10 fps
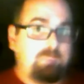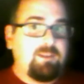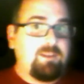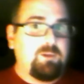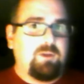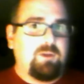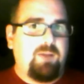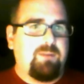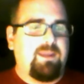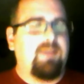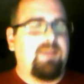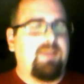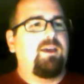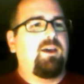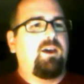new company
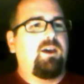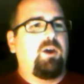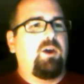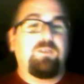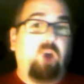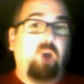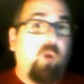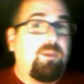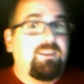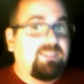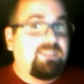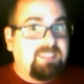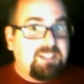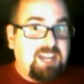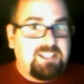who is open to
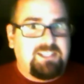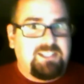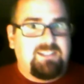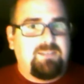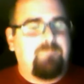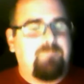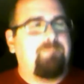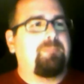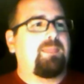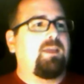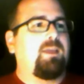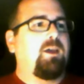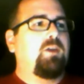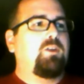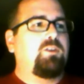suggestion
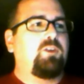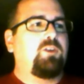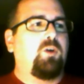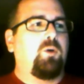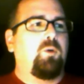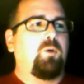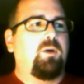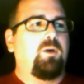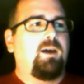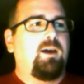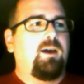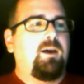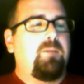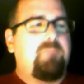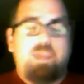so
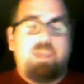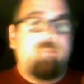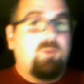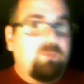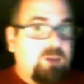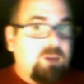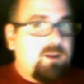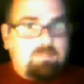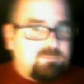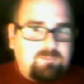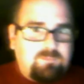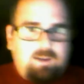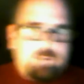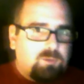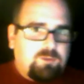people from Fox
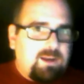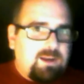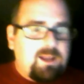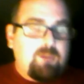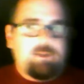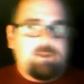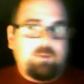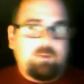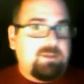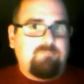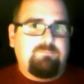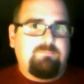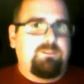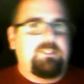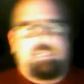Sports Radio,
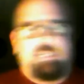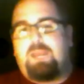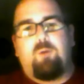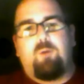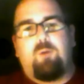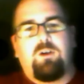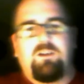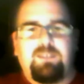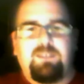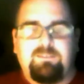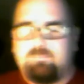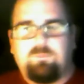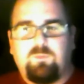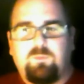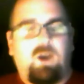including Jay Mohr
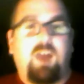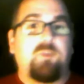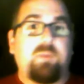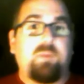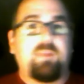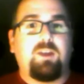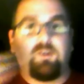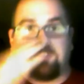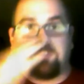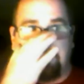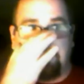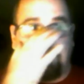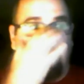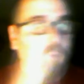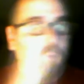and other people that host our
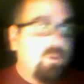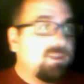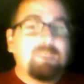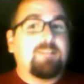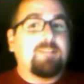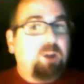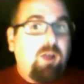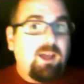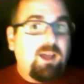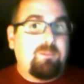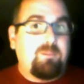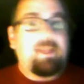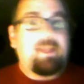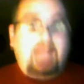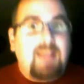shows, will literally call up and be like,
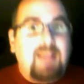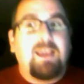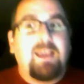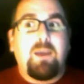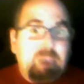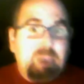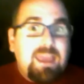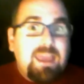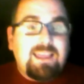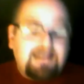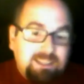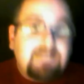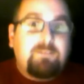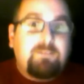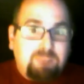hey, make
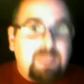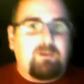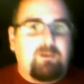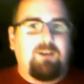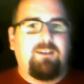this flavor.